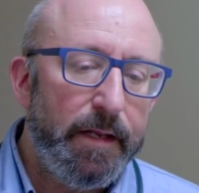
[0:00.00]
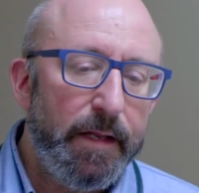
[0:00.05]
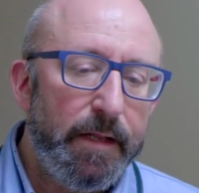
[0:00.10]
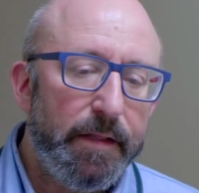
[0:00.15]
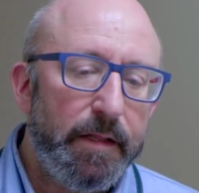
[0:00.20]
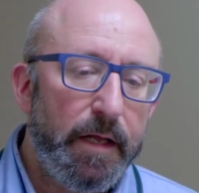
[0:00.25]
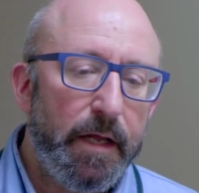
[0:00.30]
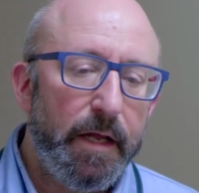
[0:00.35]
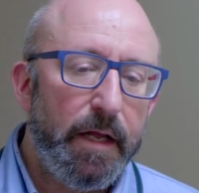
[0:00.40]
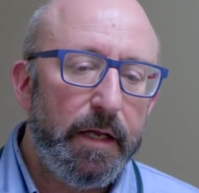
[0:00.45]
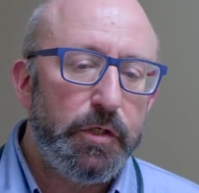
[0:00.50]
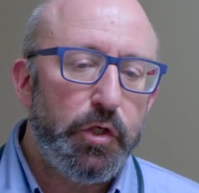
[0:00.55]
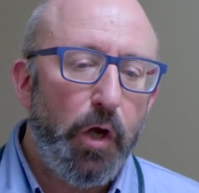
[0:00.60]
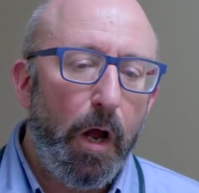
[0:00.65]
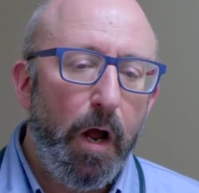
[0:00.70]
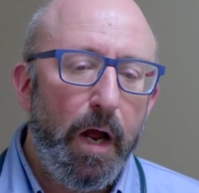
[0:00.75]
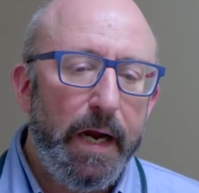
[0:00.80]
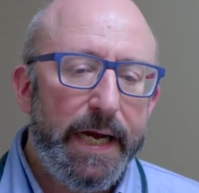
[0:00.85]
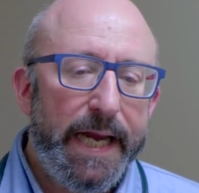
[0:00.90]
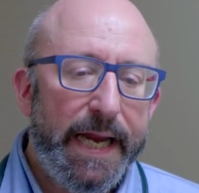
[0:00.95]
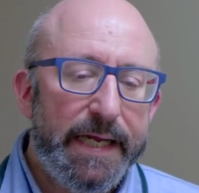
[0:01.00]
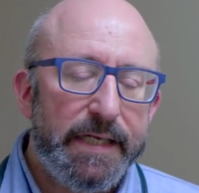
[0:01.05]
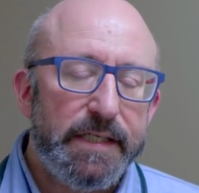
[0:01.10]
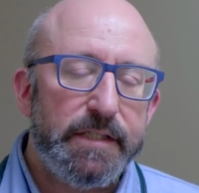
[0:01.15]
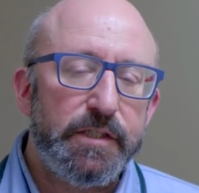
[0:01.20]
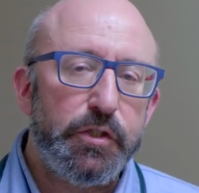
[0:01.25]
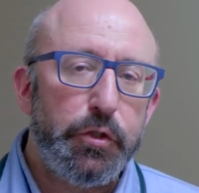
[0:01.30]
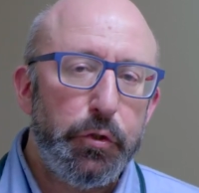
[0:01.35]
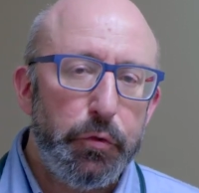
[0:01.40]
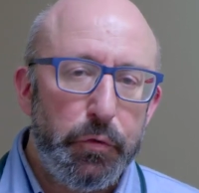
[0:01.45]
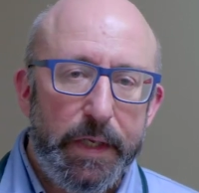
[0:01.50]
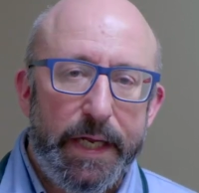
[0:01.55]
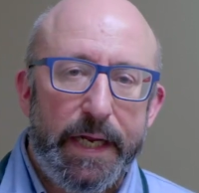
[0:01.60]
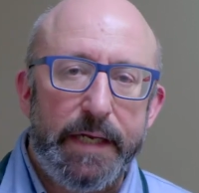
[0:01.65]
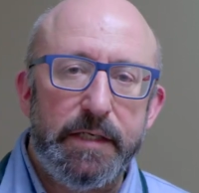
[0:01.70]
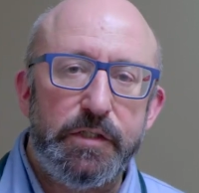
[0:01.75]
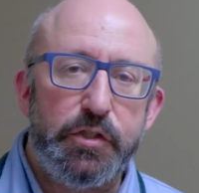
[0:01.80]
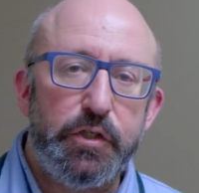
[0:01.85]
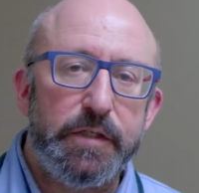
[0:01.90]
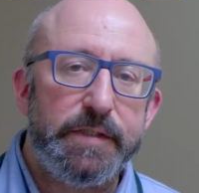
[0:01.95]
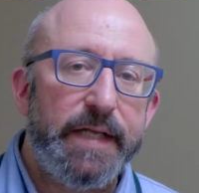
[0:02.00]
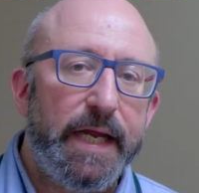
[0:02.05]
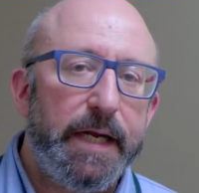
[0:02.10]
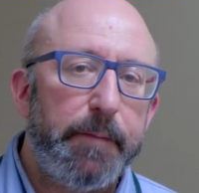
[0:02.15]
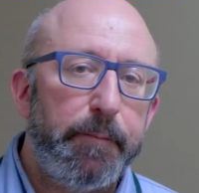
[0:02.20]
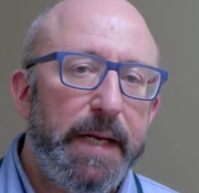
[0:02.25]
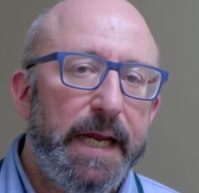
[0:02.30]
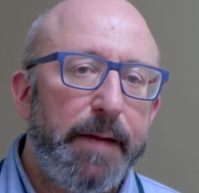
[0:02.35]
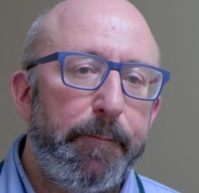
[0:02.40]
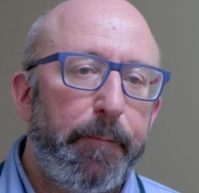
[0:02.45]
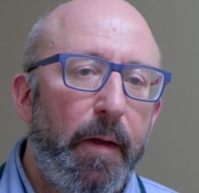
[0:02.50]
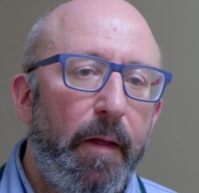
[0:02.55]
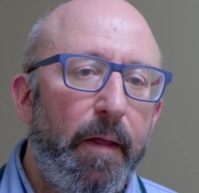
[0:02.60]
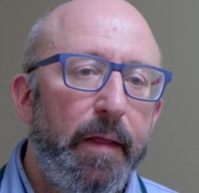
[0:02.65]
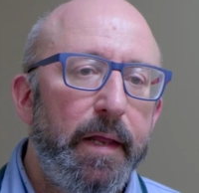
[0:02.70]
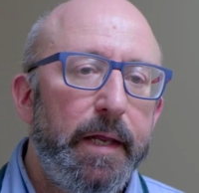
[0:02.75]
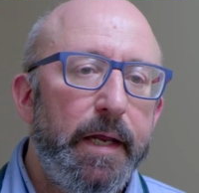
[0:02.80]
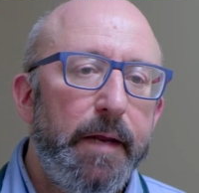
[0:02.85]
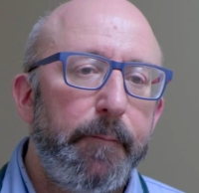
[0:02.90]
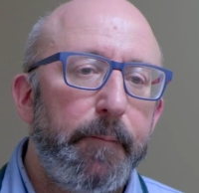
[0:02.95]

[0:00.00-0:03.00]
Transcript: The dog has two lids just like people,